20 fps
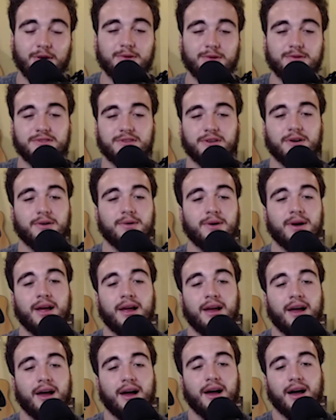So
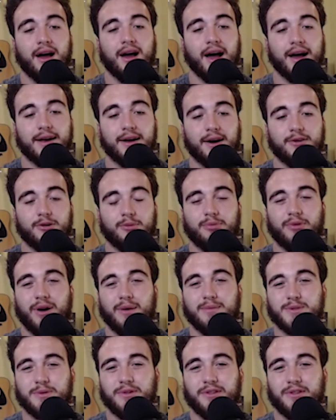I got no
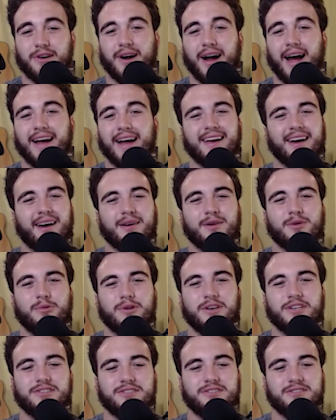problems with her. I kind of
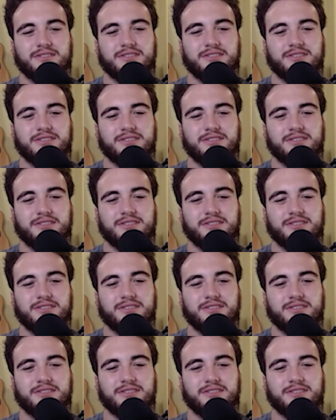wish